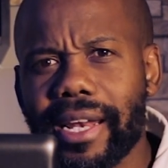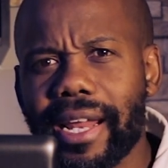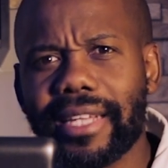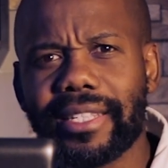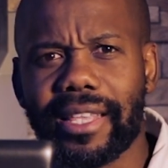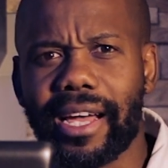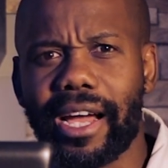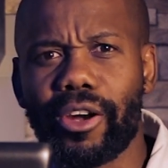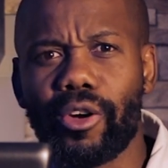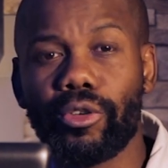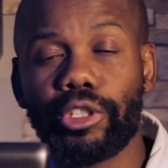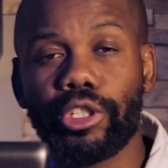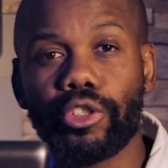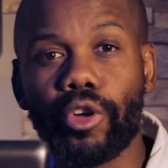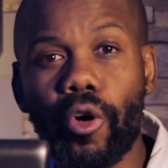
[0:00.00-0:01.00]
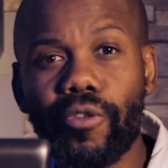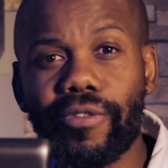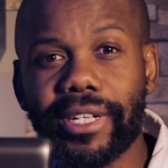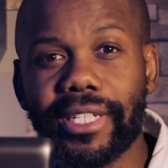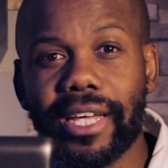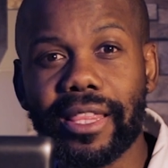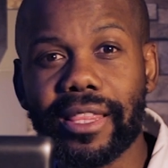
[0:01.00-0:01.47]
Next thing I know, she's
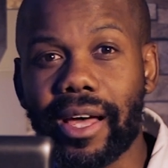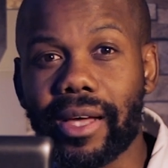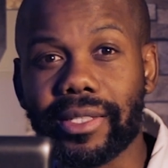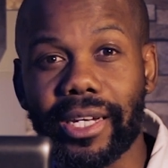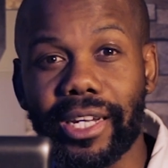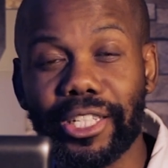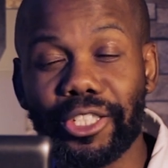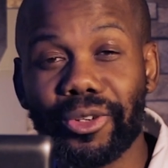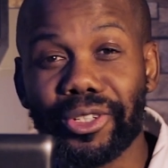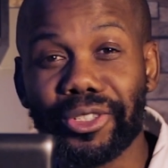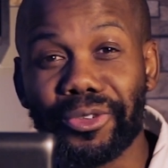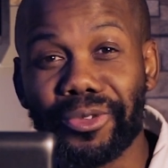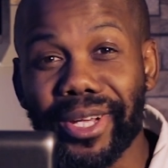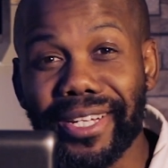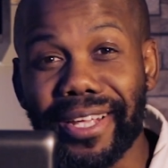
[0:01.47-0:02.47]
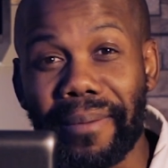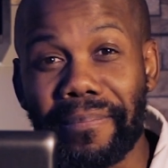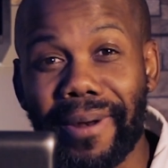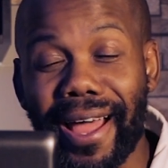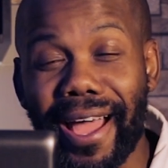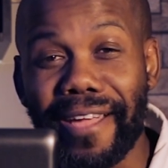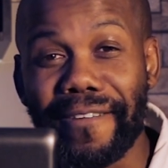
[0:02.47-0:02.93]
over 10,000, and she was already
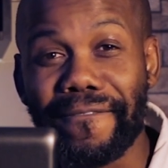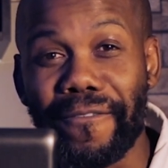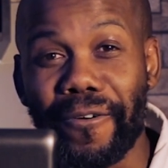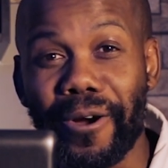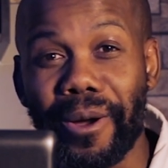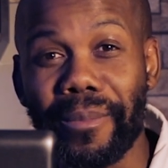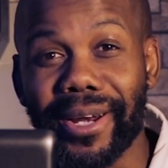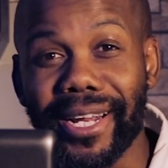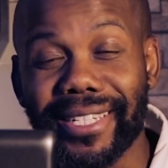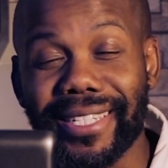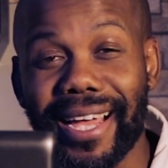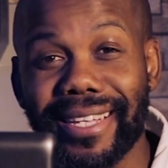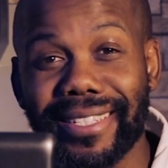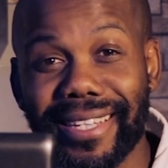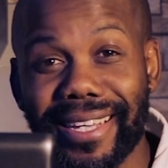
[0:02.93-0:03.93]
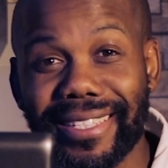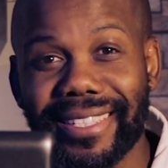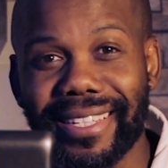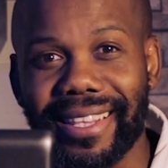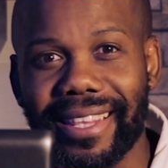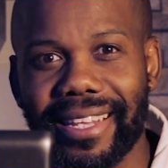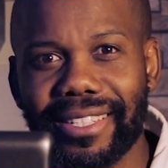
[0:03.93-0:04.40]
applying for
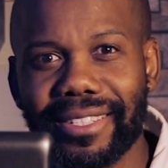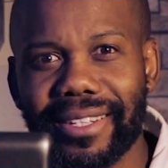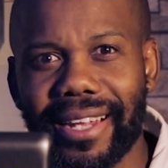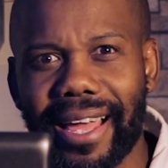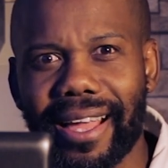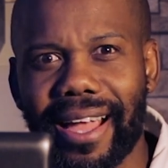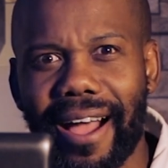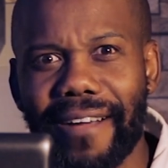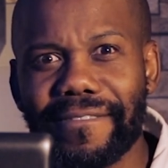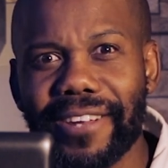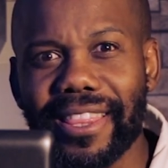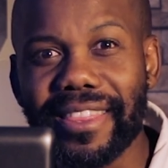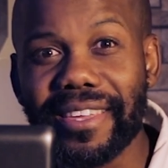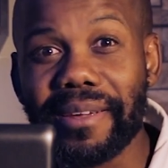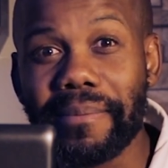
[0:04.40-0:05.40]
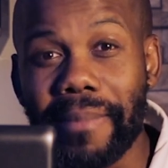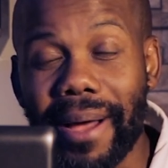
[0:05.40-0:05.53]
monetization. This is like after 3